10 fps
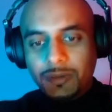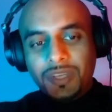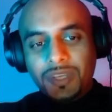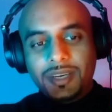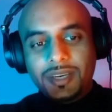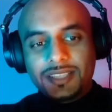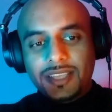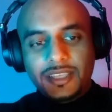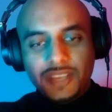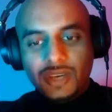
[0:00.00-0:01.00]
But it's
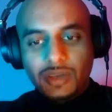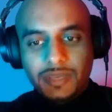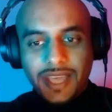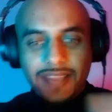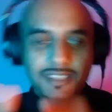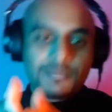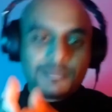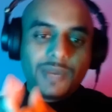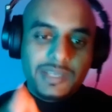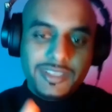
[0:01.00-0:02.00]
like, no, I mean, at this
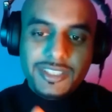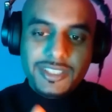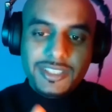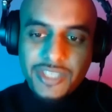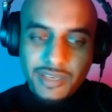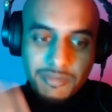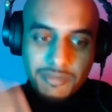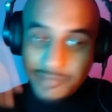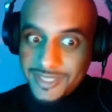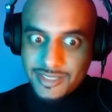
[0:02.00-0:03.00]
point of intersection,
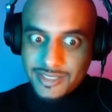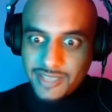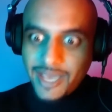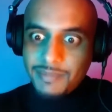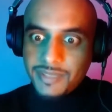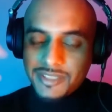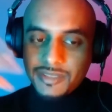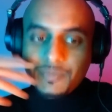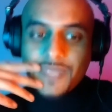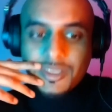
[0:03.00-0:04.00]
business,
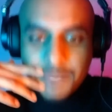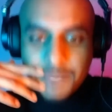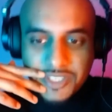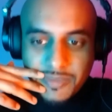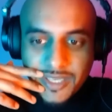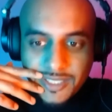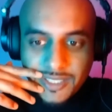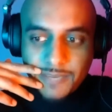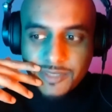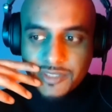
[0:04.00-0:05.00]
capitalism, especially American
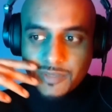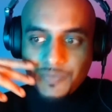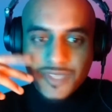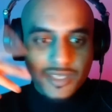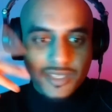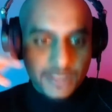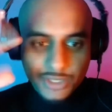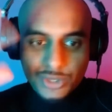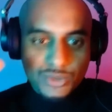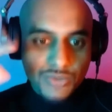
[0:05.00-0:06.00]
capitalism, the
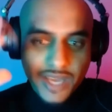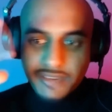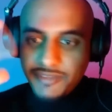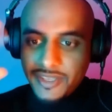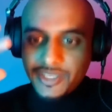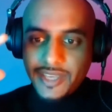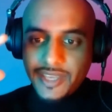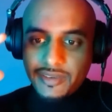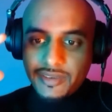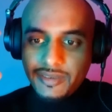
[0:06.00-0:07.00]
two kind of fit
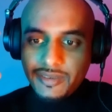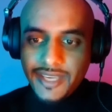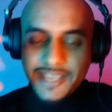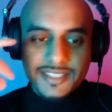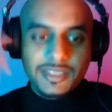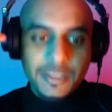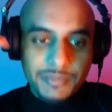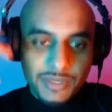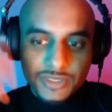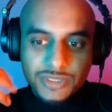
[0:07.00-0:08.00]
together, right? It's the
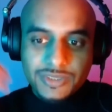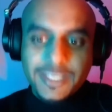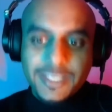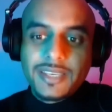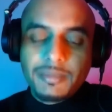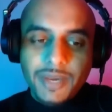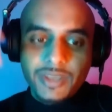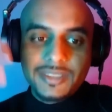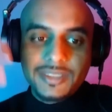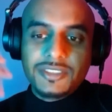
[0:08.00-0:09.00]
liberals who think about
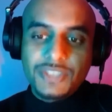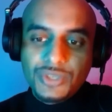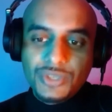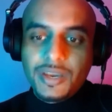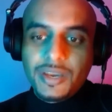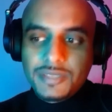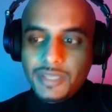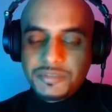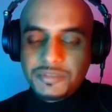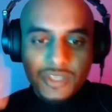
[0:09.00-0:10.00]
and think of new
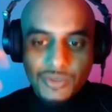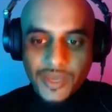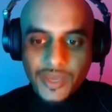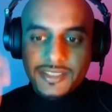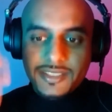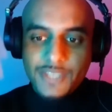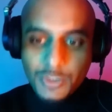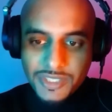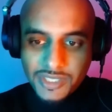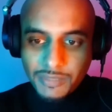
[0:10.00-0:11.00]
concepts and new ways and
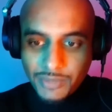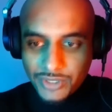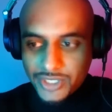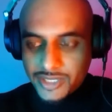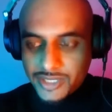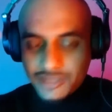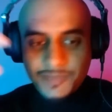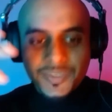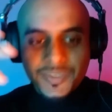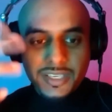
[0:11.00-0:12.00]
humanistic approaches
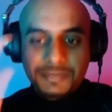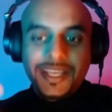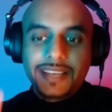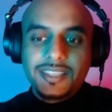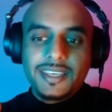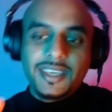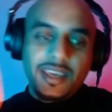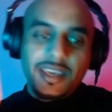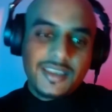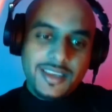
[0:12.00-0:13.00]
and abstract
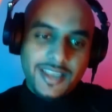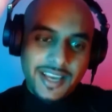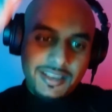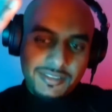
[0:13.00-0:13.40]
thinking kind